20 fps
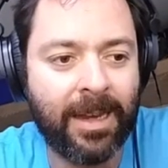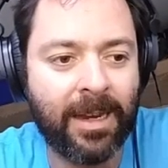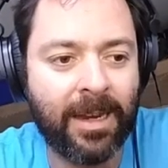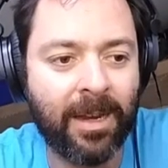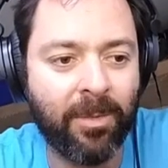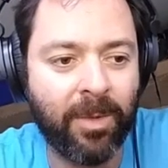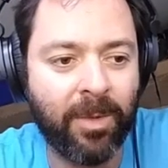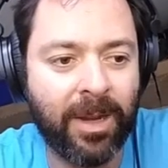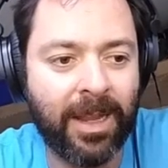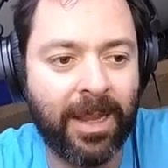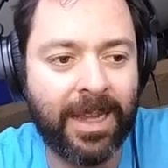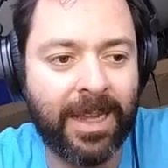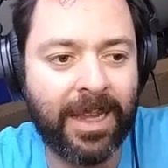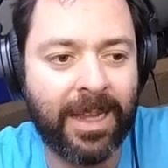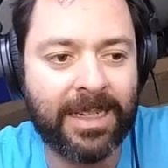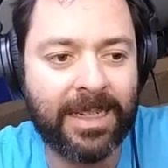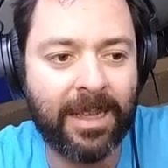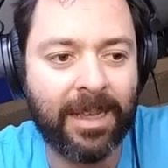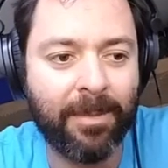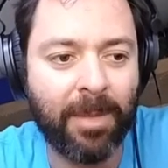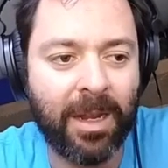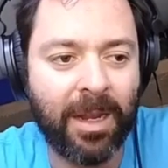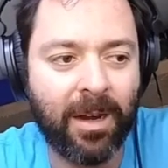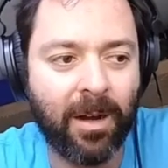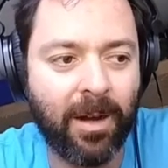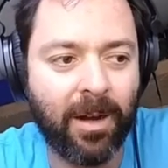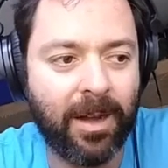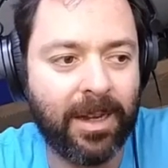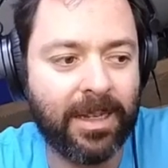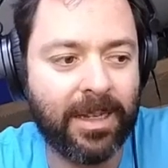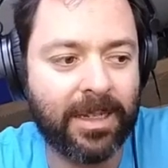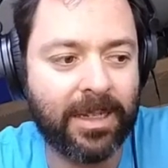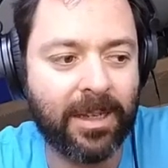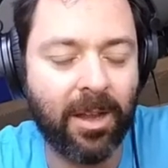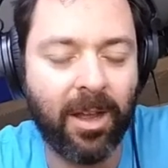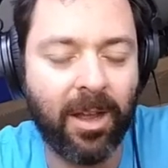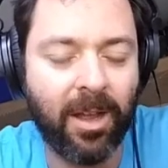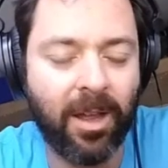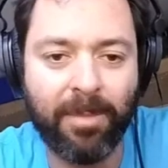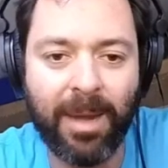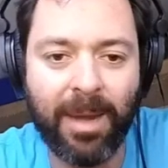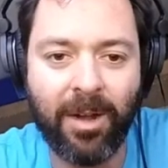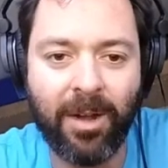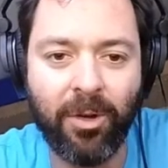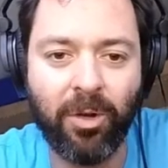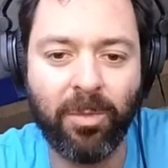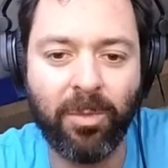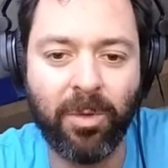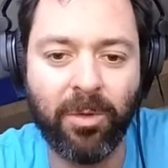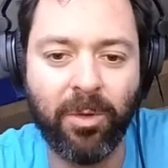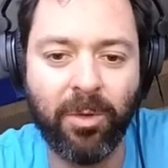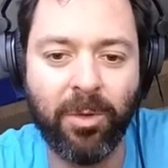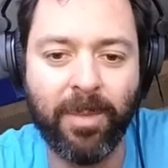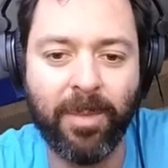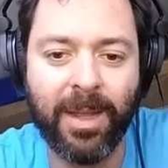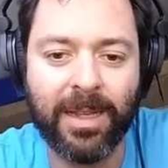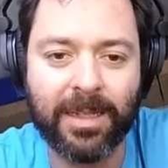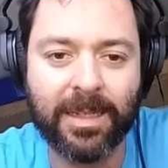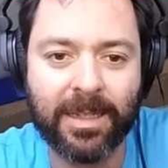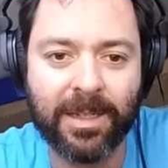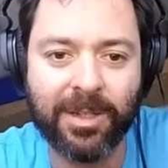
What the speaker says: I ended up realizing that my heart is not in paranormal romance.